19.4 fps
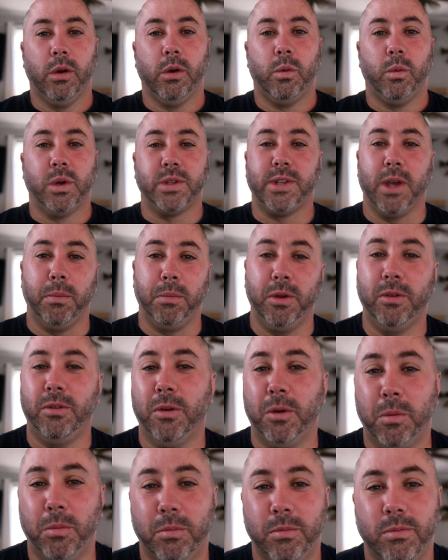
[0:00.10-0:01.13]
What's up,
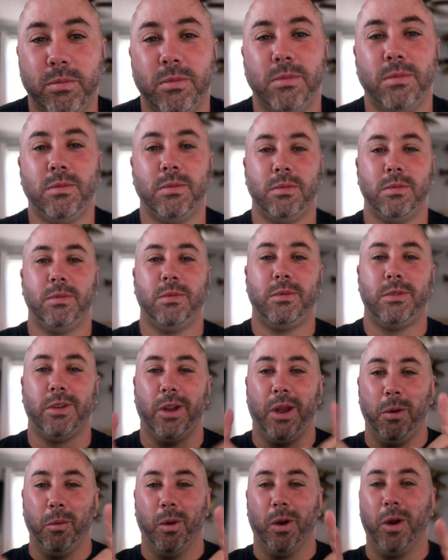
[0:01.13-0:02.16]
YouTube?
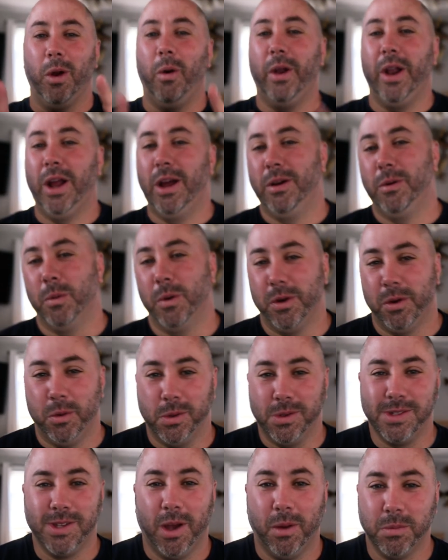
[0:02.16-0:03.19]
Today we're going out and we're
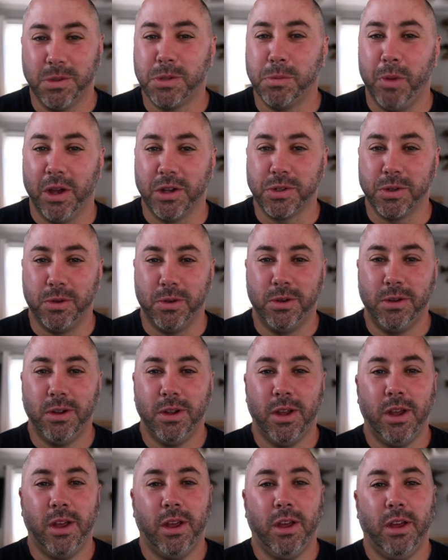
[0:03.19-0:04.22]
doing something special.
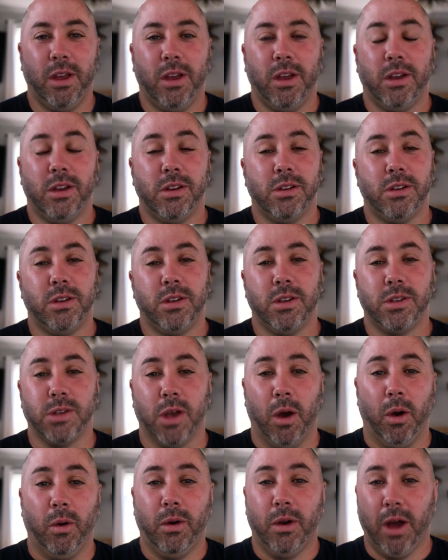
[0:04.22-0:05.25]

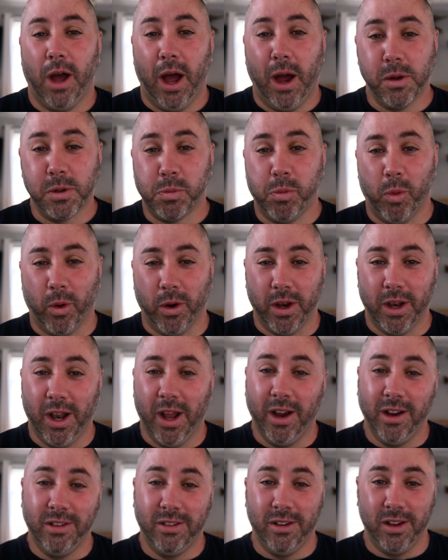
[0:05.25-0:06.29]
So, I was born in
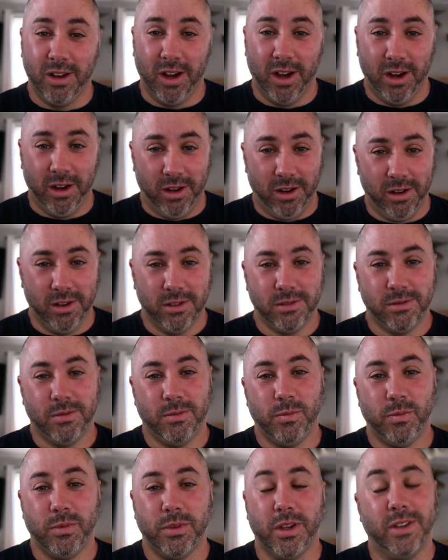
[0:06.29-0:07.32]
1980,
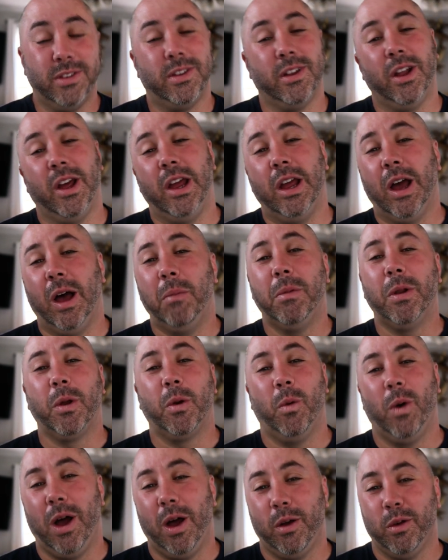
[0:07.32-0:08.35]
and today I'm going to
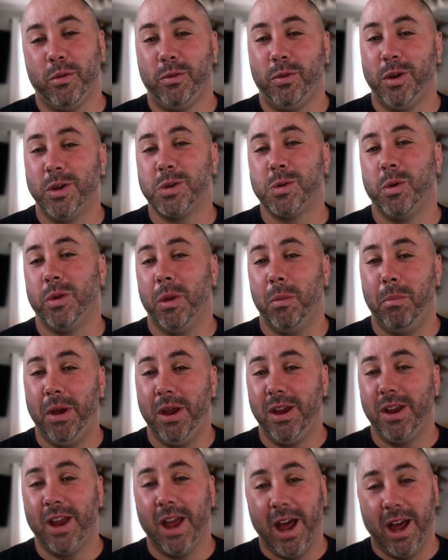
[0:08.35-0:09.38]
go out and fish with a
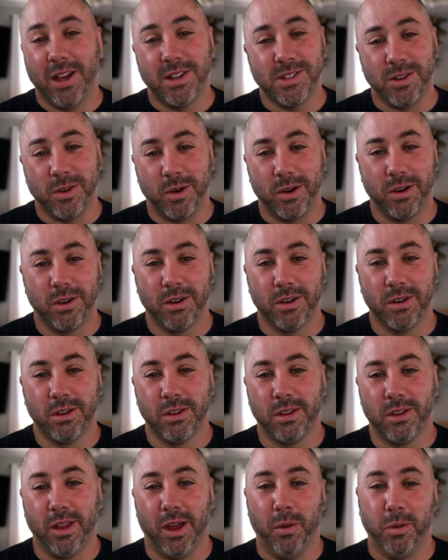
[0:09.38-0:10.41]
baitcaster
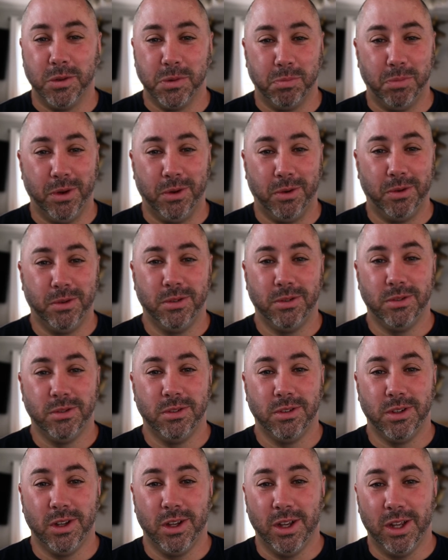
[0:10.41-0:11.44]
that was built
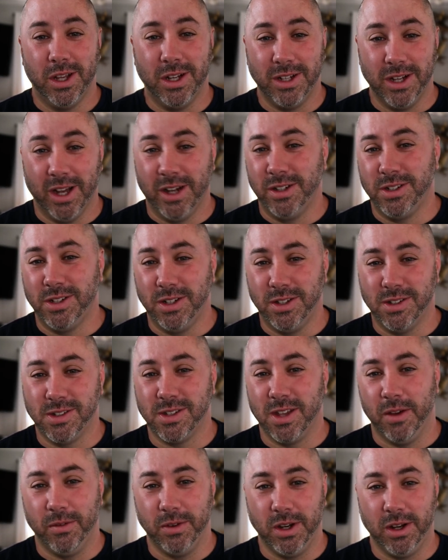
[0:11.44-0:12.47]
in
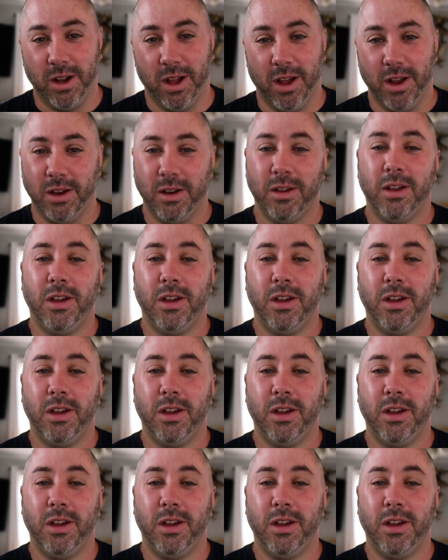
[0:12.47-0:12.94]
1979.